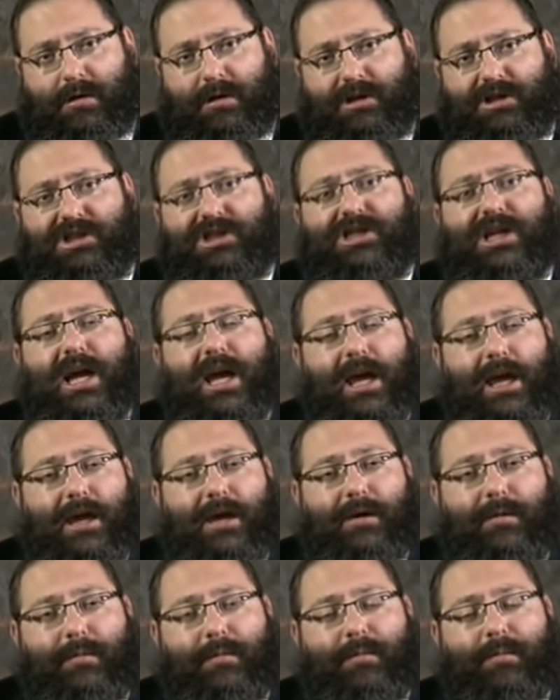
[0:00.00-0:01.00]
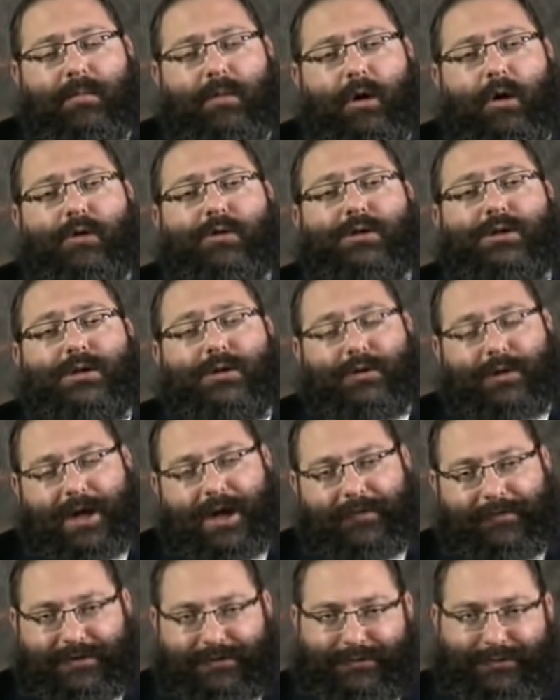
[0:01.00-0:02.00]
Shem also
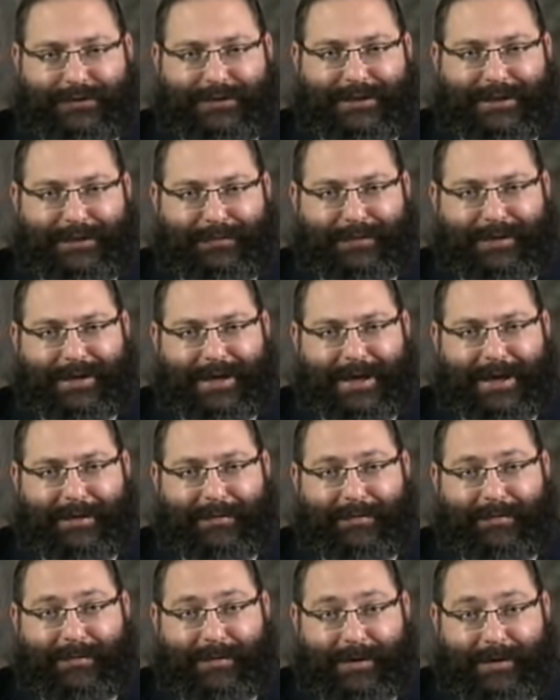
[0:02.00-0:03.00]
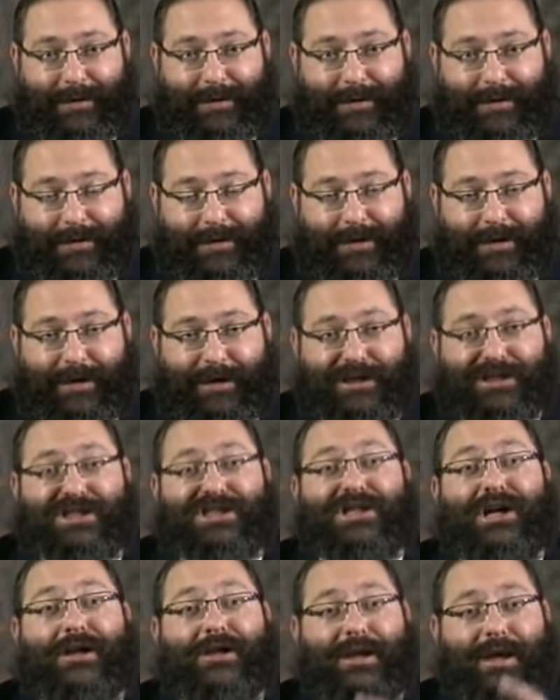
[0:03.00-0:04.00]
gave Jerusalem a name.
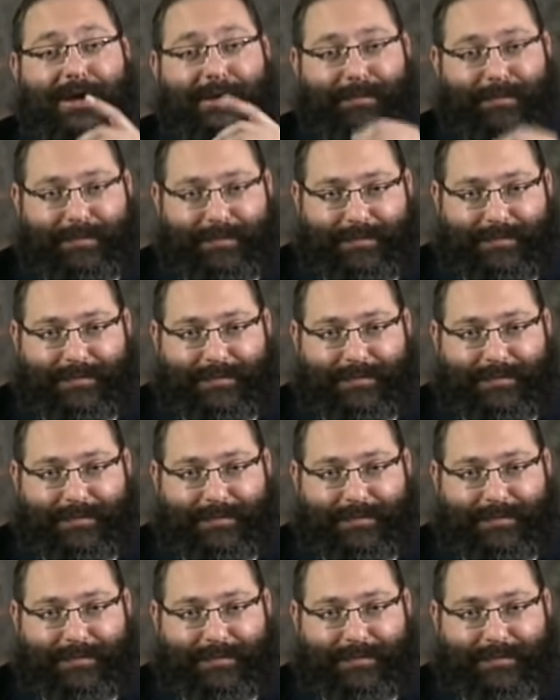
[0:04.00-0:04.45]
Shalem.